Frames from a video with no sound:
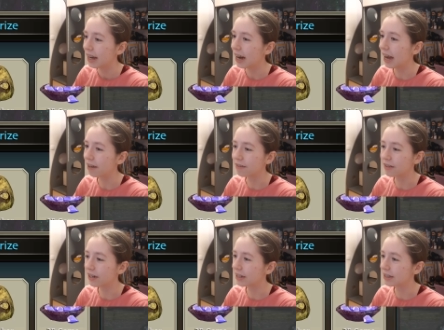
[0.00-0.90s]
I
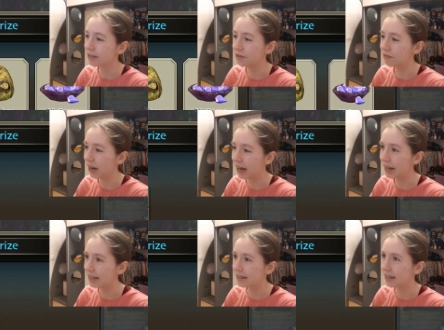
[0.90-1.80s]
want to
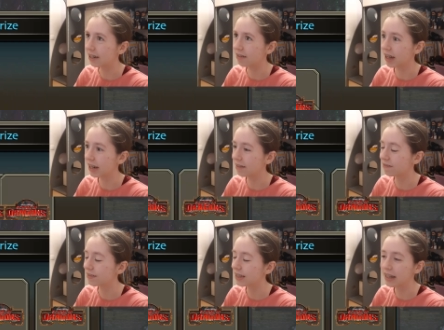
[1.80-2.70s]
buy it. Oh my god,
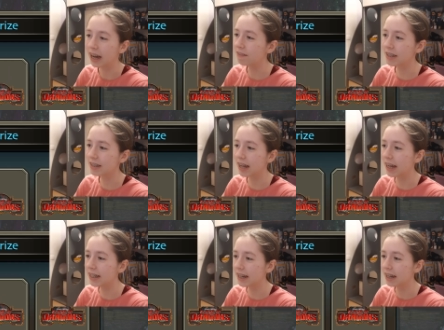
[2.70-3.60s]
I'm
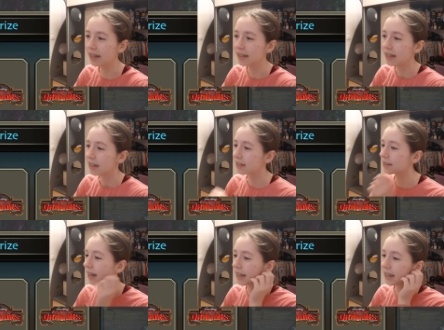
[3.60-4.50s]
excited
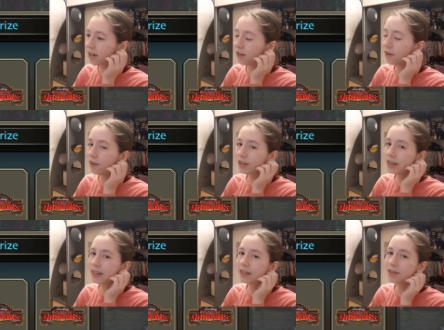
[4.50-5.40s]
because like
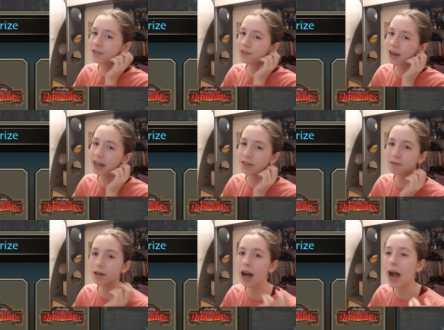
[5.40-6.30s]
all the new
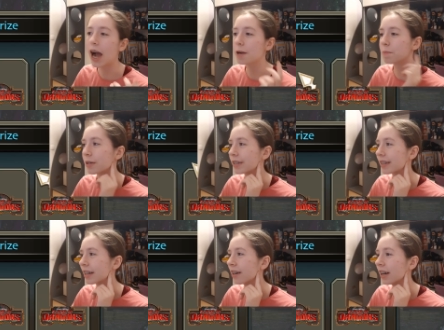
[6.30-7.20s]
dragons were hybrids and